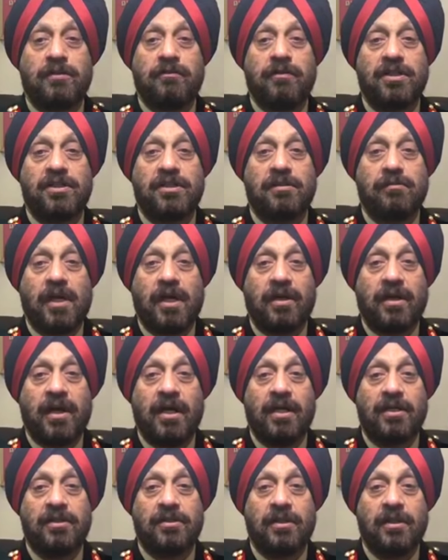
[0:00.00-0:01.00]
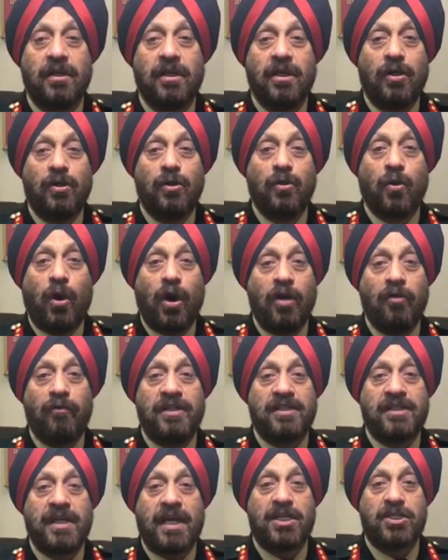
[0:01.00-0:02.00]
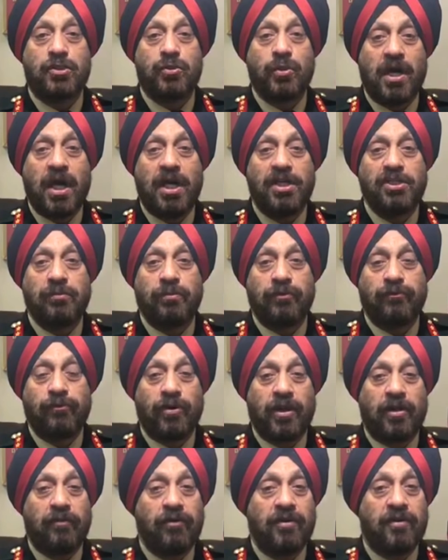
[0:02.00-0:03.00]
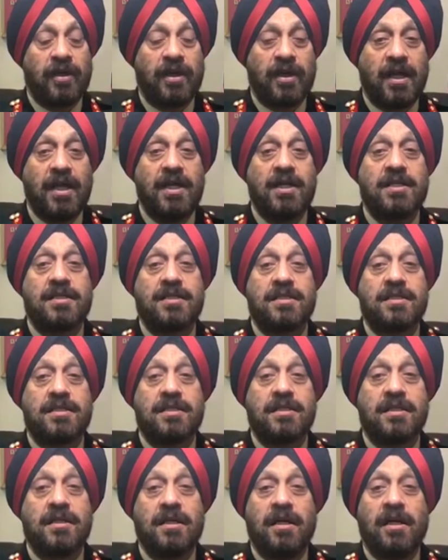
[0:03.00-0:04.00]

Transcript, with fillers: Shivaji Maharaj, who always had Swaraj before everything else,